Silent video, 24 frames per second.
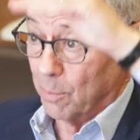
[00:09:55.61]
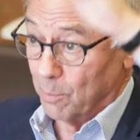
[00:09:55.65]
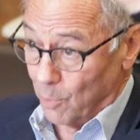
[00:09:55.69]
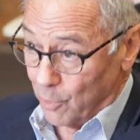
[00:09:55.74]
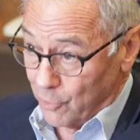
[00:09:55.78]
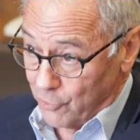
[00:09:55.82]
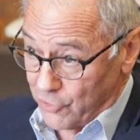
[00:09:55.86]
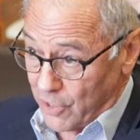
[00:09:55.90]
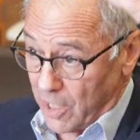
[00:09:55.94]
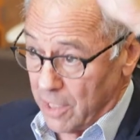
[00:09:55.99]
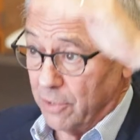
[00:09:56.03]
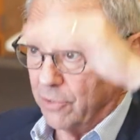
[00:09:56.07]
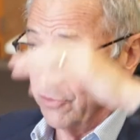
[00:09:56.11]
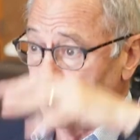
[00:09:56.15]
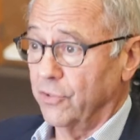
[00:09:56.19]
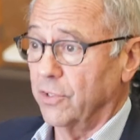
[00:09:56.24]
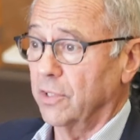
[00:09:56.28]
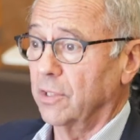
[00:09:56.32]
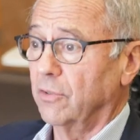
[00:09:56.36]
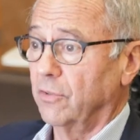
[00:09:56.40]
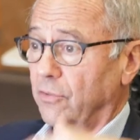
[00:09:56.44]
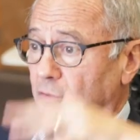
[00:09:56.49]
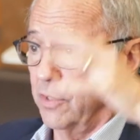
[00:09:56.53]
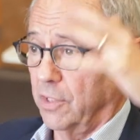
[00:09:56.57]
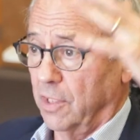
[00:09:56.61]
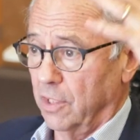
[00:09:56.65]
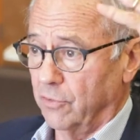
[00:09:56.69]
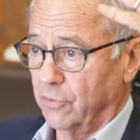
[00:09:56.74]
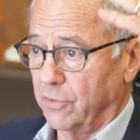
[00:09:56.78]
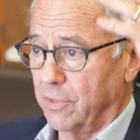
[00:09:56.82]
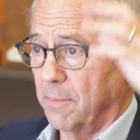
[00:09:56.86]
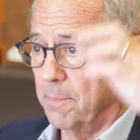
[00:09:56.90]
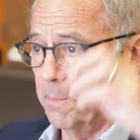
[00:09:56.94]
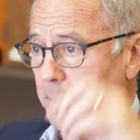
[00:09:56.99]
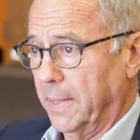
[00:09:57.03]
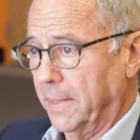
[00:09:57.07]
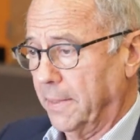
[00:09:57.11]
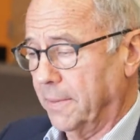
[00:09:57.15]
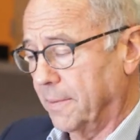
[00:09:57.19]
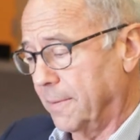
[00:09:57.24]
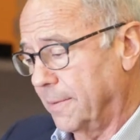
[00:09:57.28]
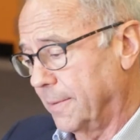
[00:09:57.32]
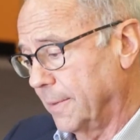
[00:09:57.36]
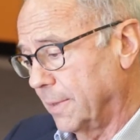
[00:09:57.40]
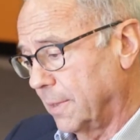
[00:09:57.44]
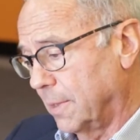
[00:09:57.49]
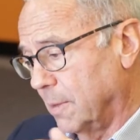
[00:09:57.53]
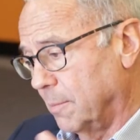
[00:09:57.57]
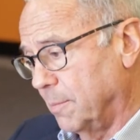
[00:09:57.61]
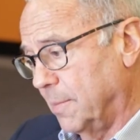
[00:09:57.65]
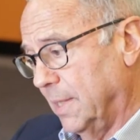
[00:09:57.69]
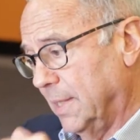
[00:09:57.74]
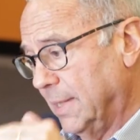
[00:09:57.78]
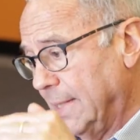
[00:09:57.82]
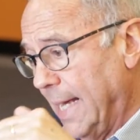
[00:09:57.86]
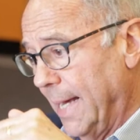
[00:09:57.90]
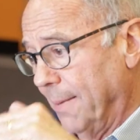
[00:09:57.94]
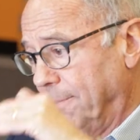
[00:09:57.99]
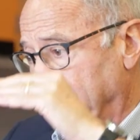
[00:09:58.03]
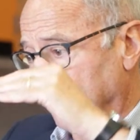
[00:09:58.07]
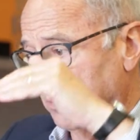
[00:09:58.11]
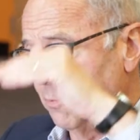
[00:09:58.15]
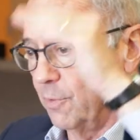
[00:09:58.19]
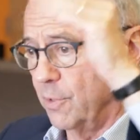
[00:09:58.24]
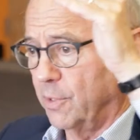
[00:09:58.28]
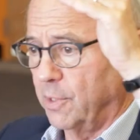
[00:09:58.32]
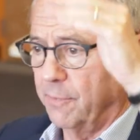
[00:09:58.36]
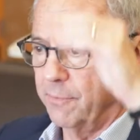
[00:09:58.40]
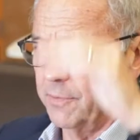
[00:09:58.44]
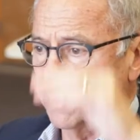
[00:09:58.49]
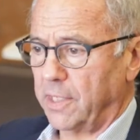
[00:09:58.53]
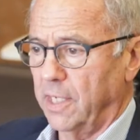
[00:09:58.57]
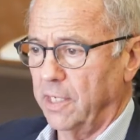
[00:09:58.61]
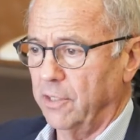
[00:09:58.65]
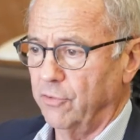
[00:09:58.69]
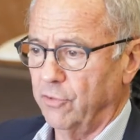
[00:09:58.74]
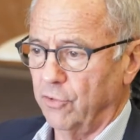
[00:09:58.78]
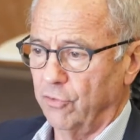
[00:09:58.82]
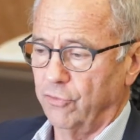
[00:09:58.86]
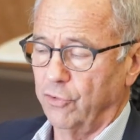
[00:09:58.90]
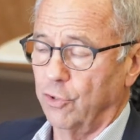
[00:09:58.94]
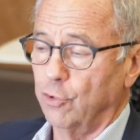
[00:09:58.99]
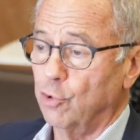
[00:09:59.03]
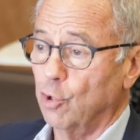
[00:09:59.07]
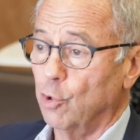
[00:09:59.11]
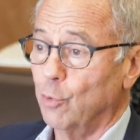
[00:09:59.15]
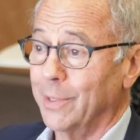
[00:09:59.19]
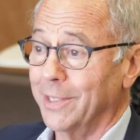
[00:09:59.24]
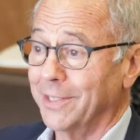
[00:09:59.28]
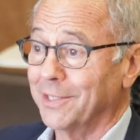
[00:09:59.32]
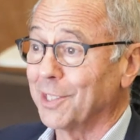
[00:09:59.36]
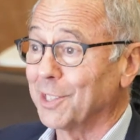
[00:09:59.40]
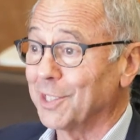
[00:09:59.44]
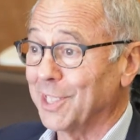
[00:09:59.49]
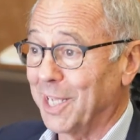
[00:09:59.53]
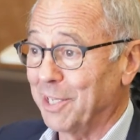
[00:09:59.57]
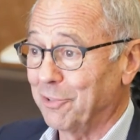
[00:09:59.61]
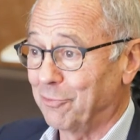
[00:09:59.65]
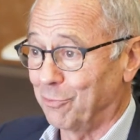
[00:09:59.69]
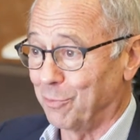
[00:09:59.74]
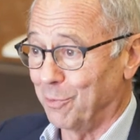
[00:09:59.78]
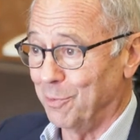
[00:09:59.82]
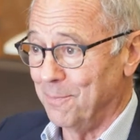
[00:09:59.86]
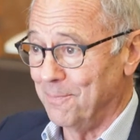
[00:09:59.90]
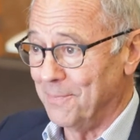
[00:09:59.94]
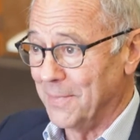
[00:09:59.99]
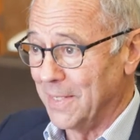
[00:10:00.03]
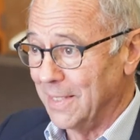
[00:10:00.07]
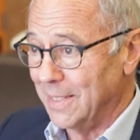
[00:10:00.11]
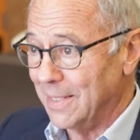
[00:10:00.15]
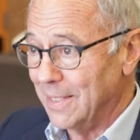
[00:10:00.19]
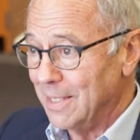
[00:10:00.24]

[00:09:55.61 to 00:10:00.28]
and more challenging as the kids get better and can be adapted for different ages to do in the classroom.